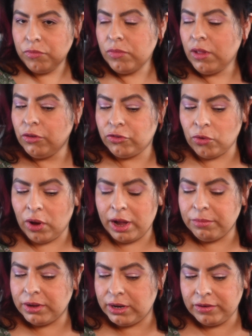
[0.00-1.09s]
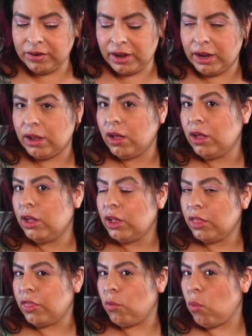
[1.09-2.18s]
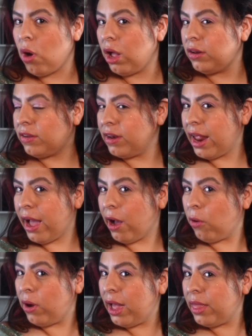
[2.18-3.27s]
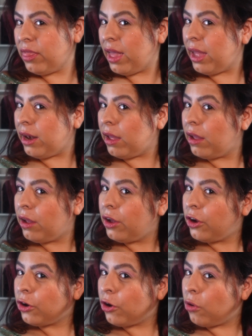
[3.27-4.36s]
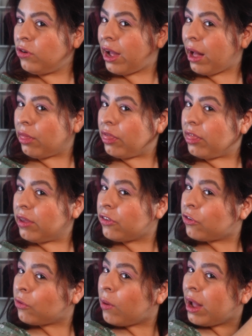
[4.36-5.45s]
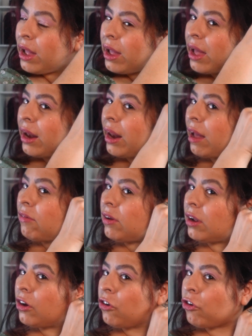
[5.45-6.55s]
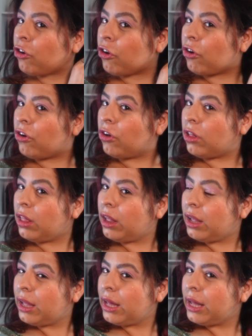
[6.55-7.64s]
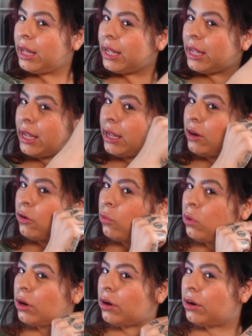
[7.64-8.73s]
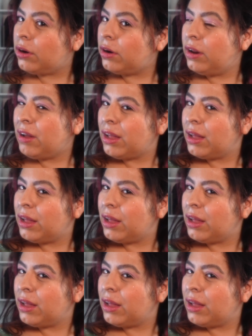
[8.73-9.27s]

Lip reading: So I'm gonna take the wand now and then go down this way and have it curl inward.